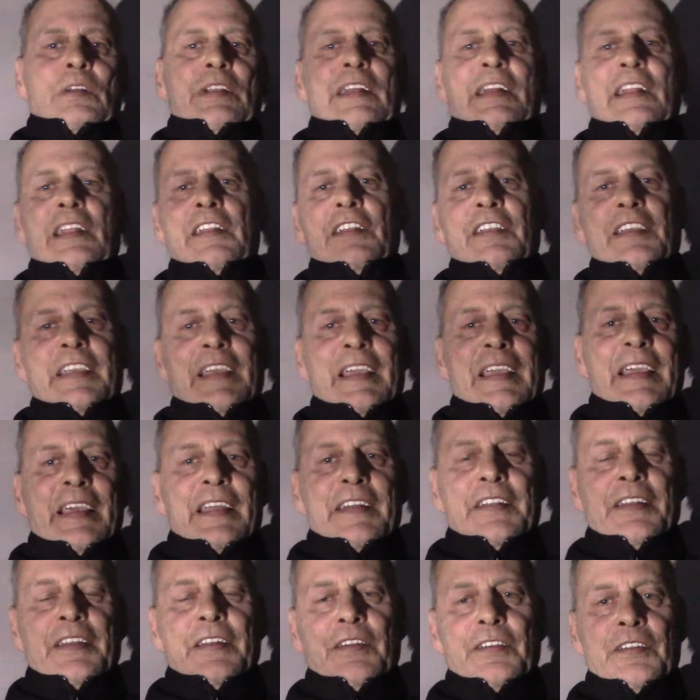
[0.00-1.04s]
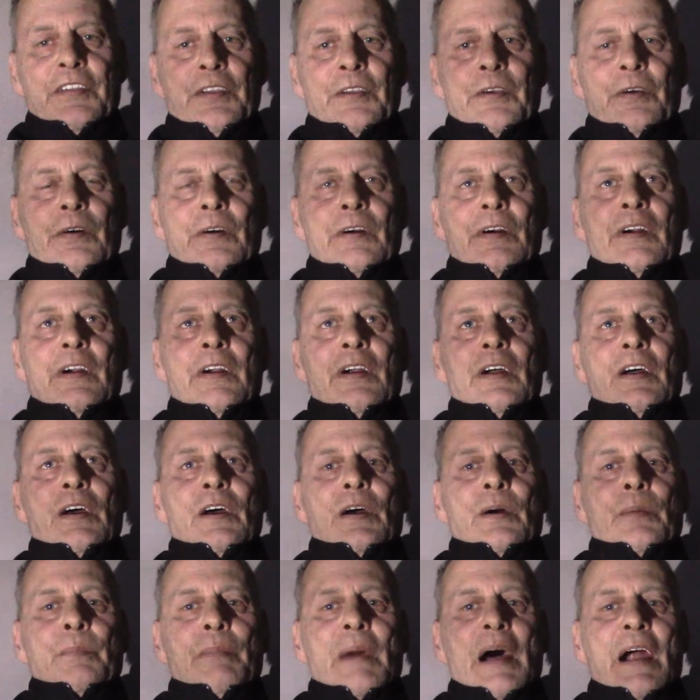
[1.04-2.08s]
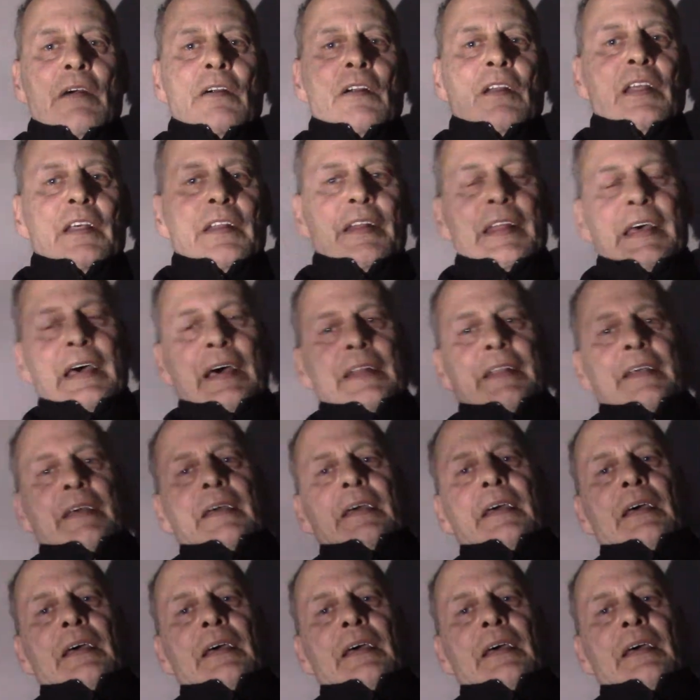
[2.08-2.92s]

and then you can get into your barrel and that.